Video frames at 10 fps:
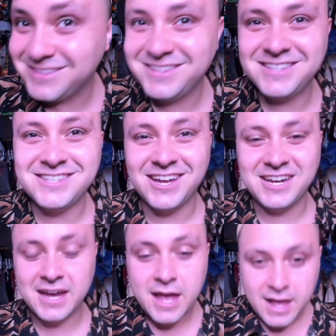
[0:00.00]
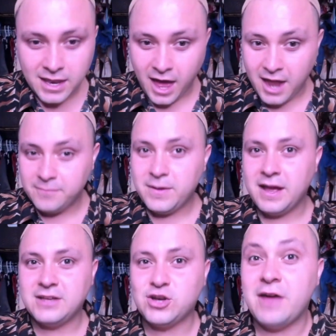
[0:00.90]
Stunning. A lot
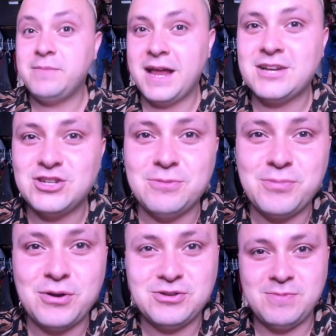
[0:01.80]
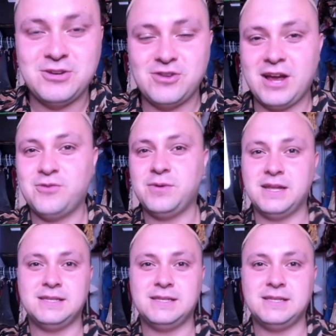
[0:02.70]
of so I've been actually approached by drag queens